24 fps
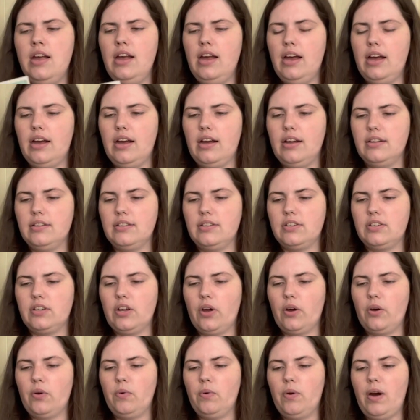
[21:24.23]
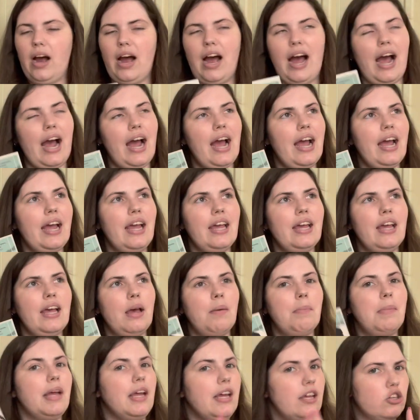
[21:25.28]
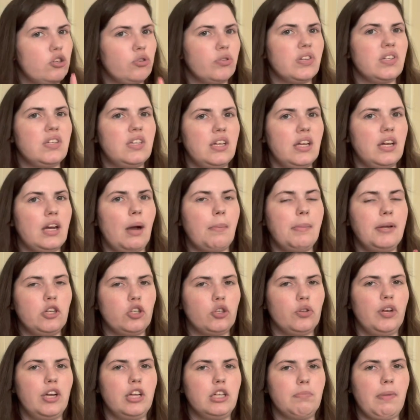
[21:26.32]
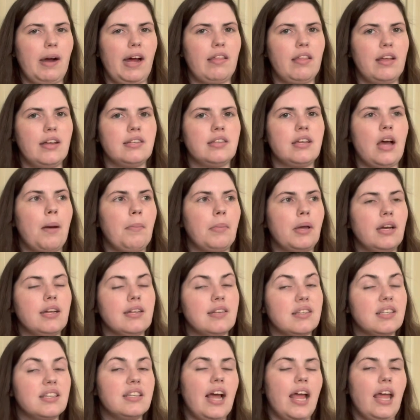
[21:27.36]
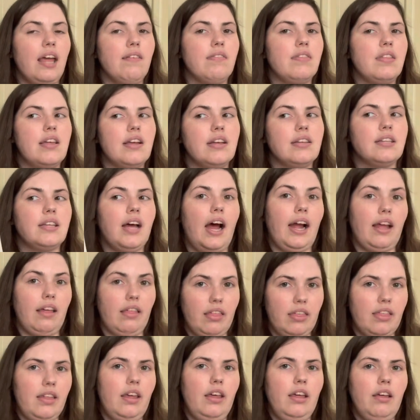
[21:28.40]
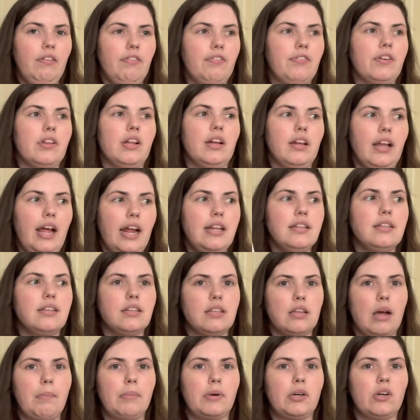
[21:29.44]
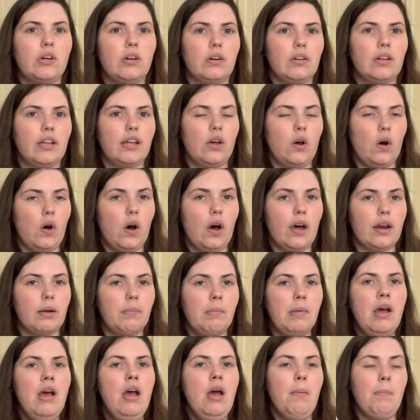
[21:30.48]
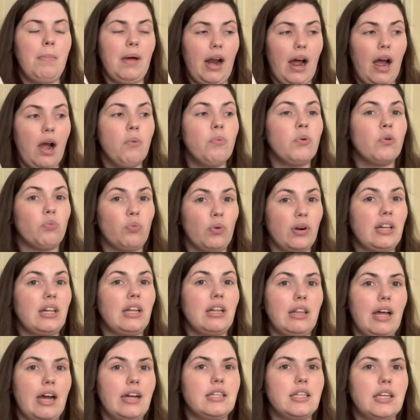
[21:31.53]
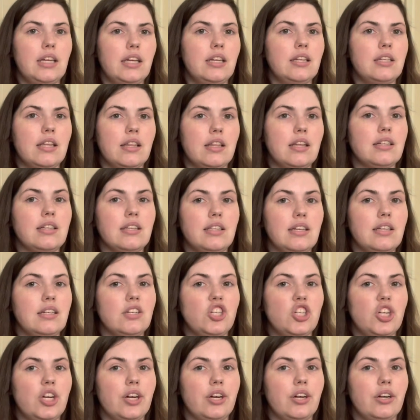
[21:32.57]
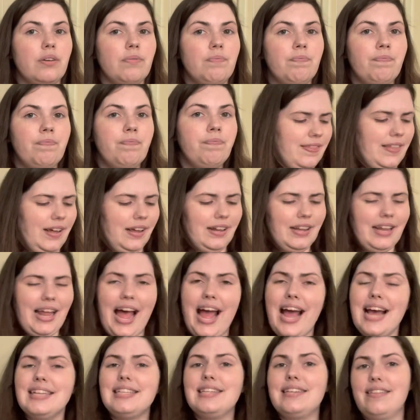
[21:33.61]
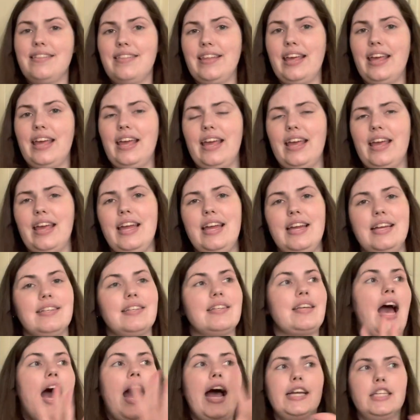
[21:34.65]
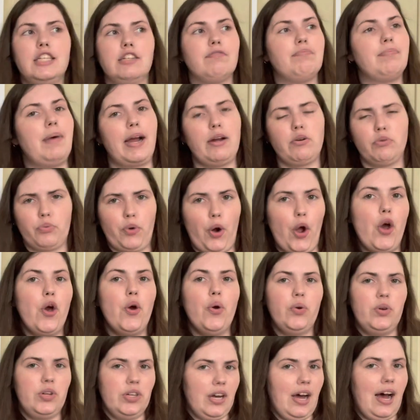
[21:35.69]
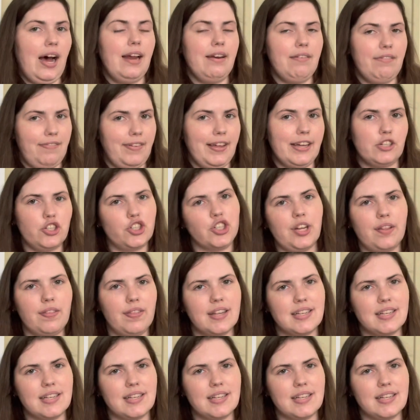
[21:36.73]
And so I am interested, I'm intrigued by this. I'm gonna save this, I think, for the late summer, early autumn, but I would really like to get to this year. The last thing is kind of my rogue nonfiction.